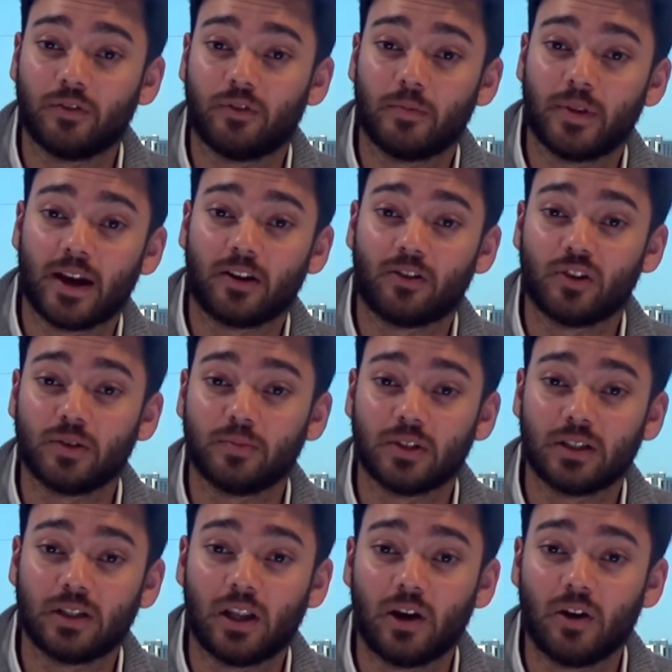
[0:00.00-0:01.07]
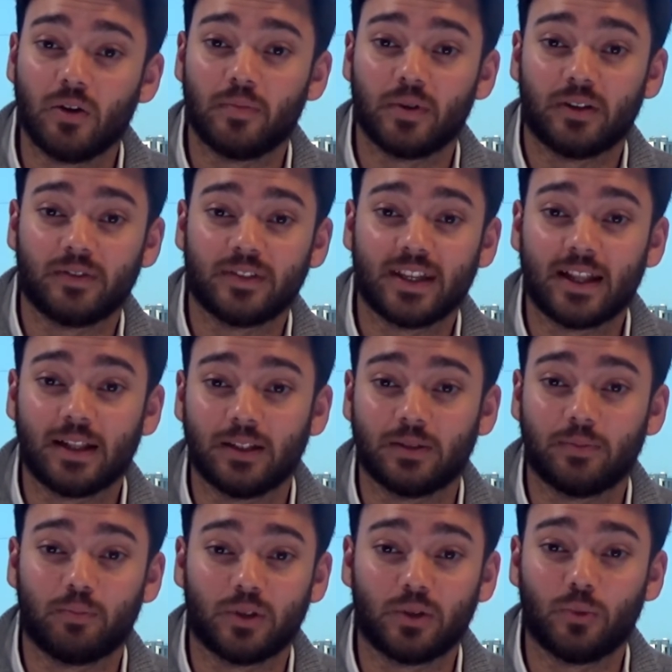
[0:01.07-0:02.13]
from their Christmas low but have
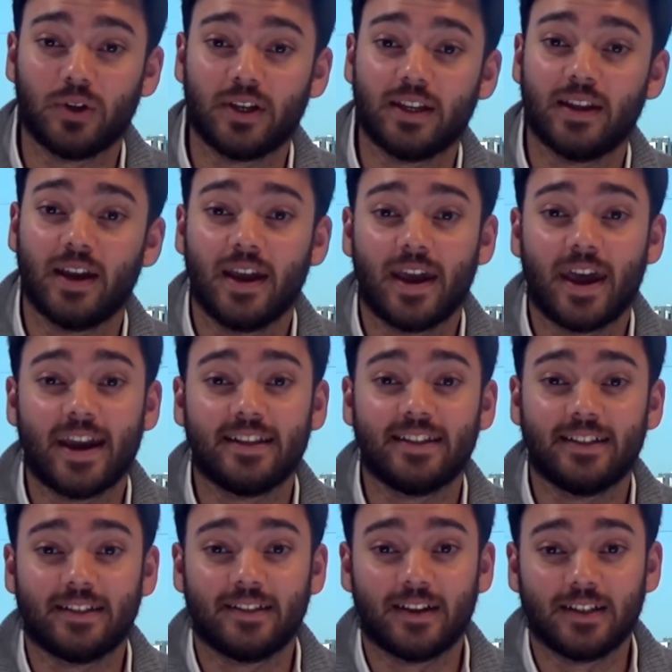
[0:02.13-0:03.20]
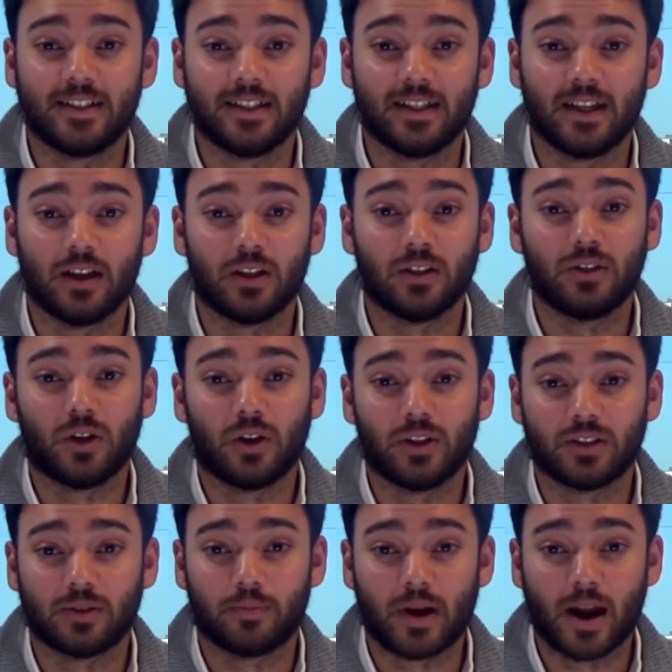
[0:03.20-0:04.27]
settled between 80 to 90
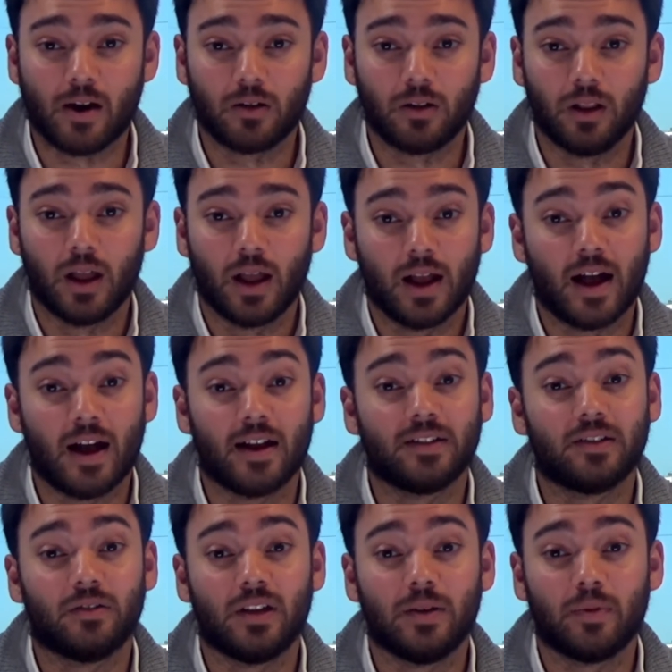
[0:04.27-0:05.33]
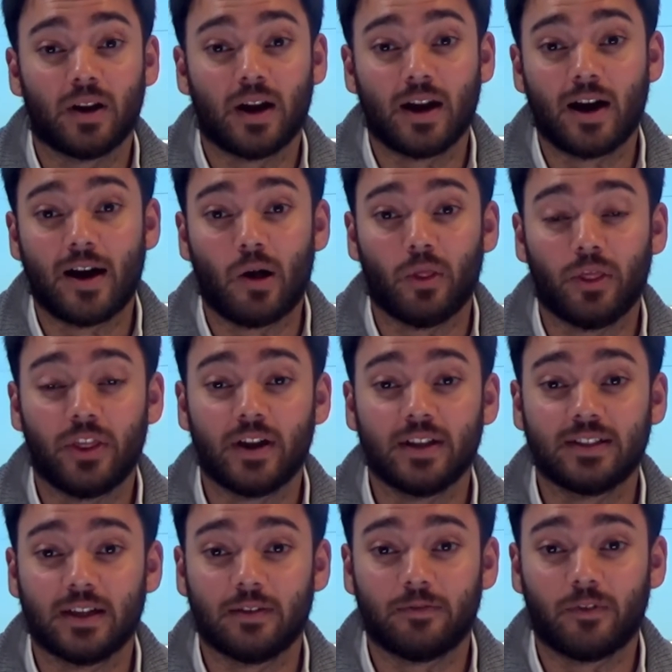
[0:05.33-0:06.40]
dollars a barrel. Uh, so keep an eye out on
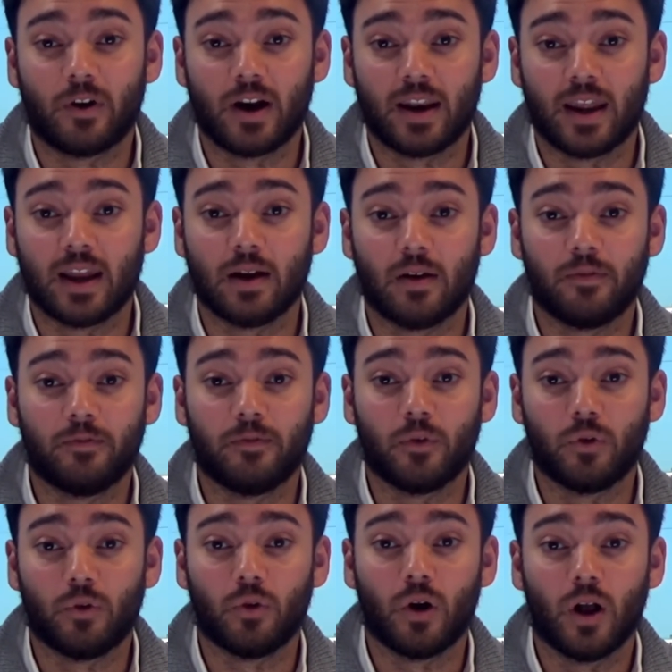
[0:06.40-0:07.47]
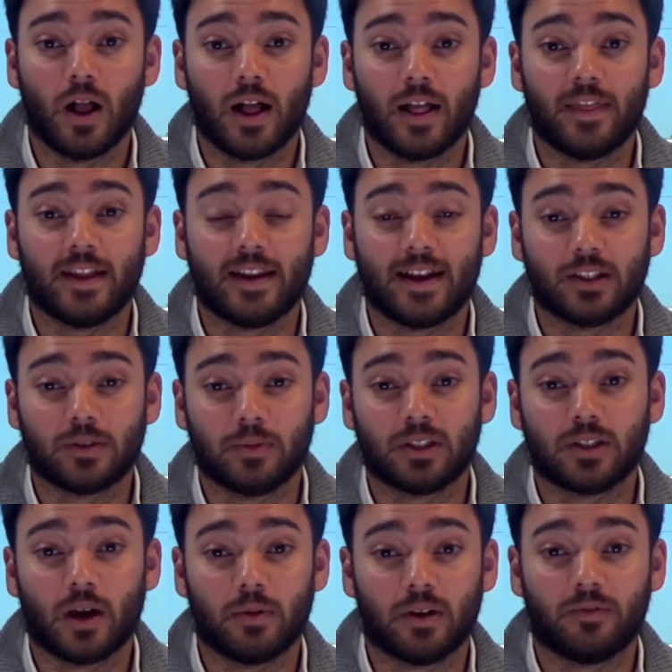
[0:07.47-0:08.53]
Thursday and Friday for the announcements
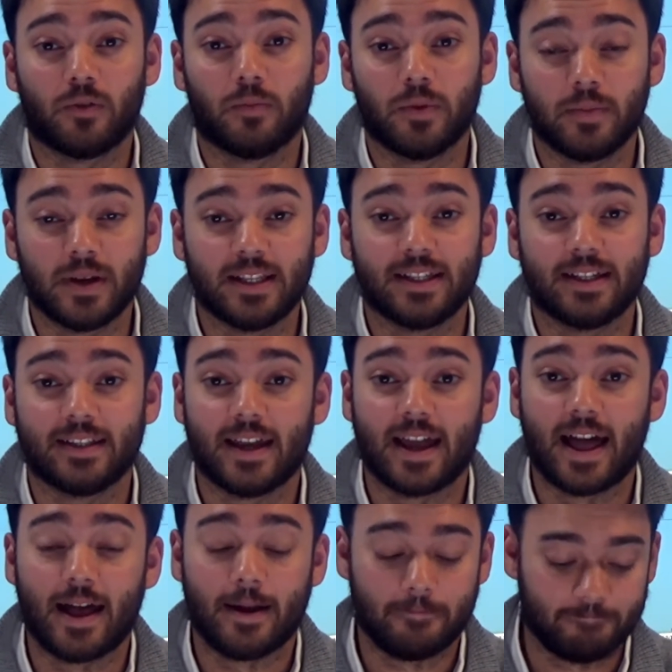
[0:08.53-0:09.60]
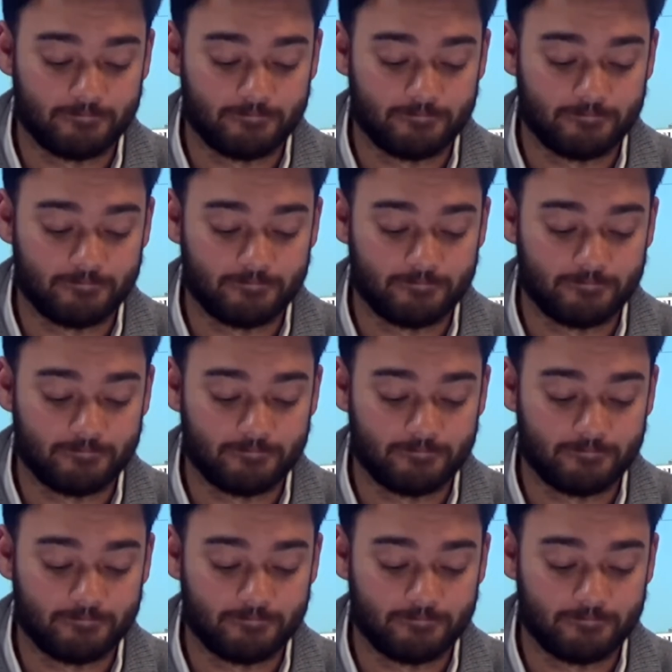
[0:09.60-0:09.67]
coming from the meeting there.